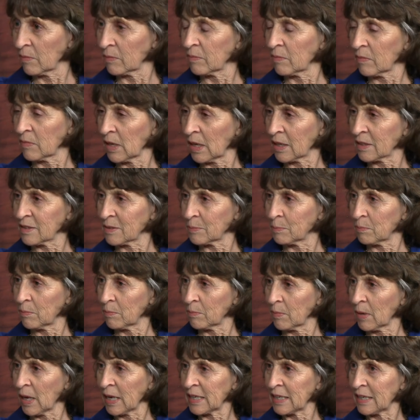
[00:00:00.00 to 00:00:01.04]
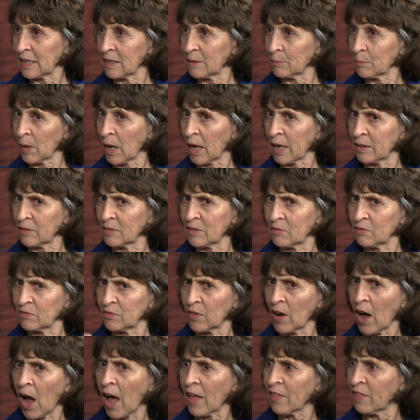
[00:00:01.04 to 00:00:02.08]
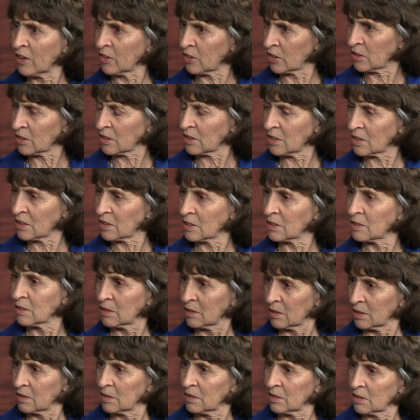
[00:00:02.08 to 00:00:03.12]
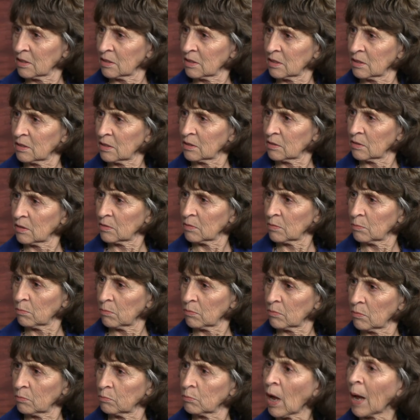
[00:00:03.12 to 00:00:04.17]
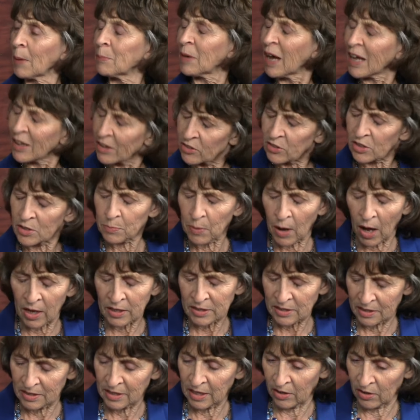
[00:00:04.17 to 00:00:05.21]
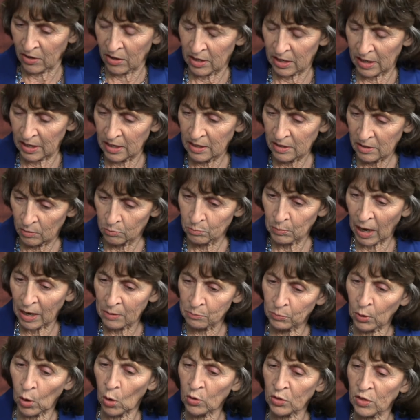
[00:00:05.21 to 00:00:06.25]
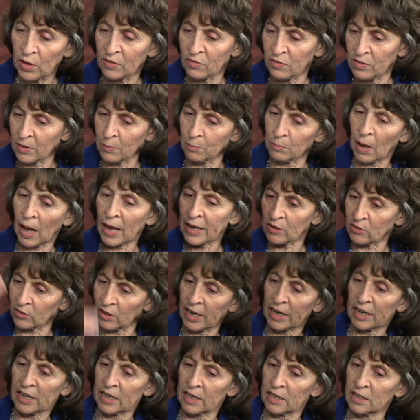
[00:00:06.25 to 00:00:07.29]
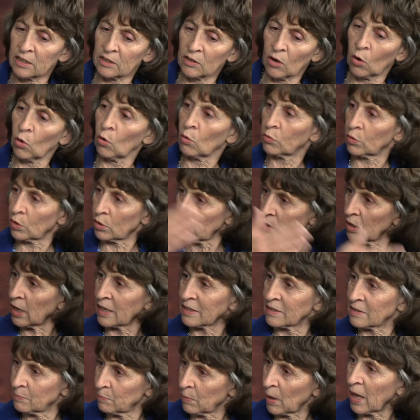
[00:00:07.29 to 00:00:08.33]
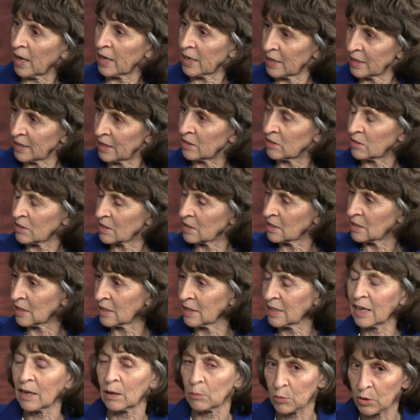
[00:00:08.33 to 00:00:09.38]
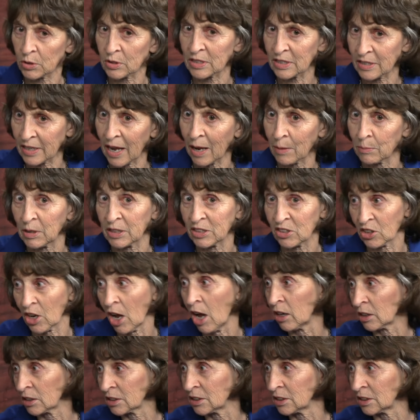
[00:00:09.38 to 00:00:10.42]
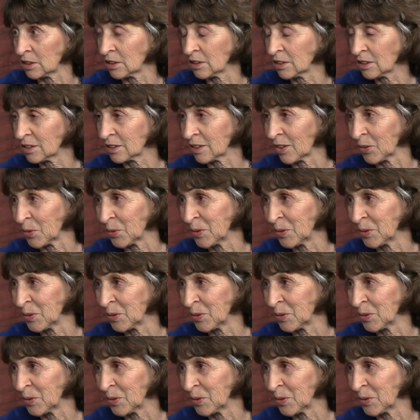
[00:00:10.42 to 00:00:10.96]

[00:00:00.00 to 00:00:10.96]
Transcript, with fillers: Yes. My, my father's, Family. my mother's posterity. Yeah. My, both of them migrated over oh, as oh, pioneers, goodness. and it helped to establish Ogden. So.